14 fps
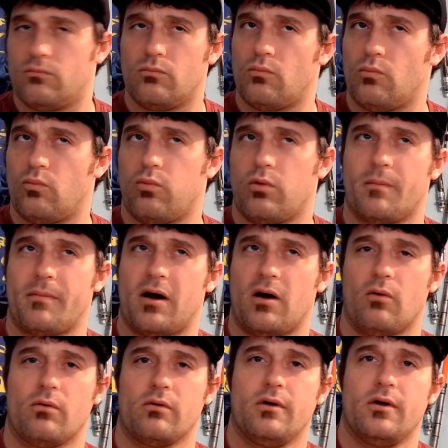What about
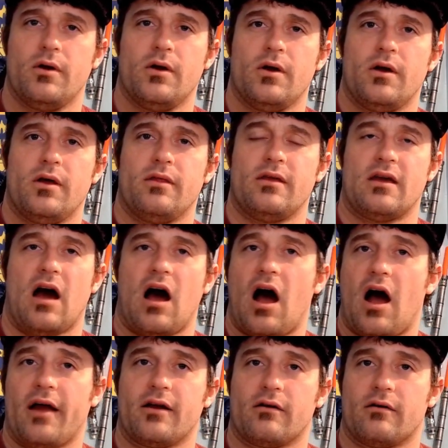the
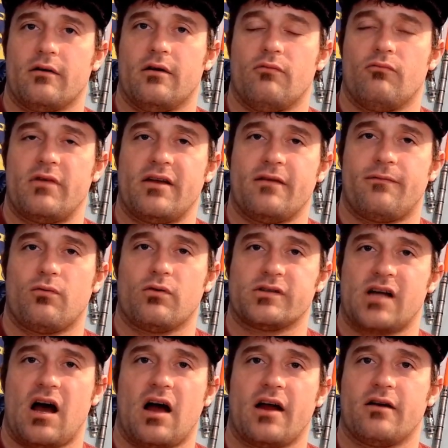iron reinforced
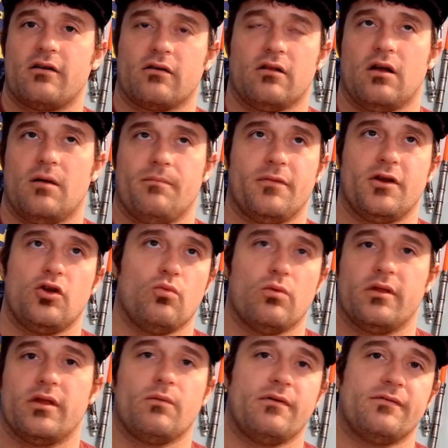iron club, the new one that
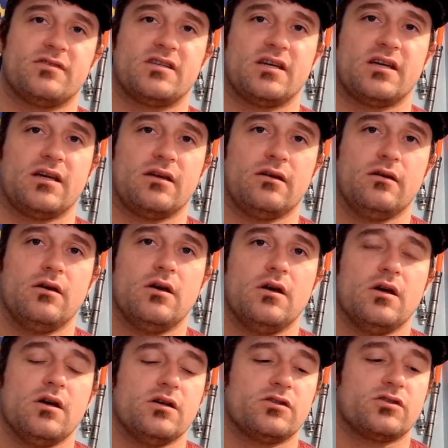we've seen?
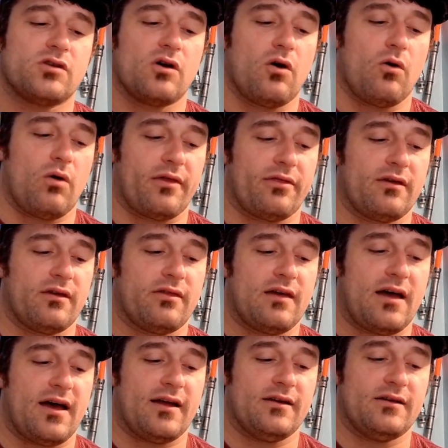So I think that
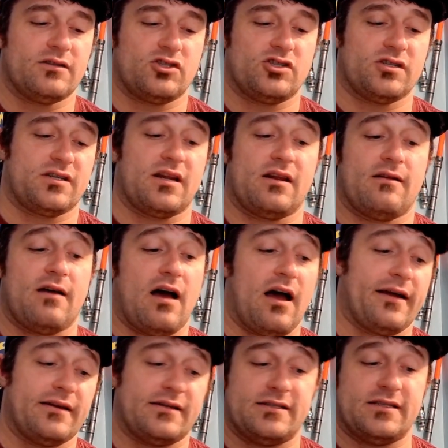is just an
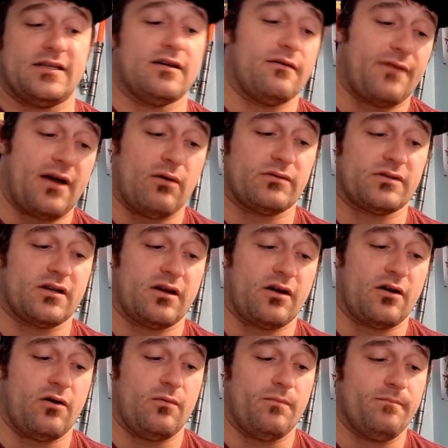idea of how it's going to go.
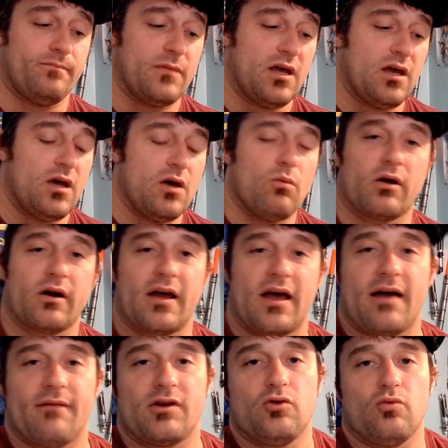We're going to have a
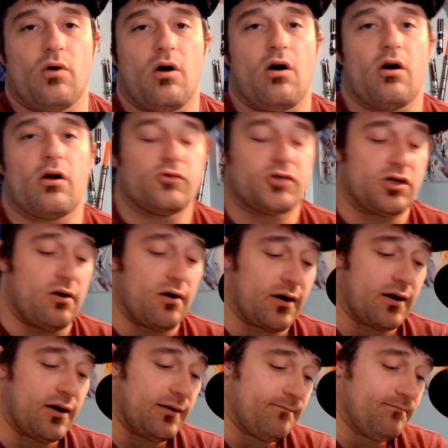new auto
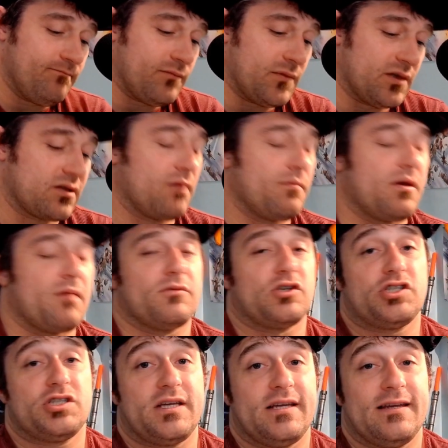shotgun. There's going to be a
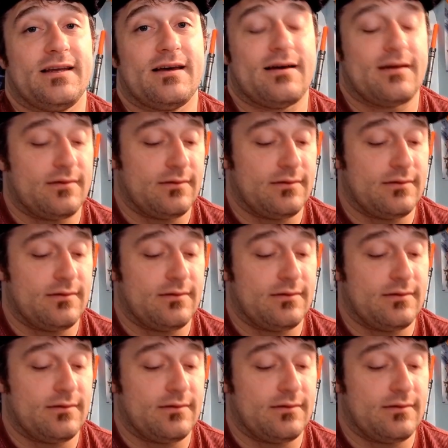machine gun.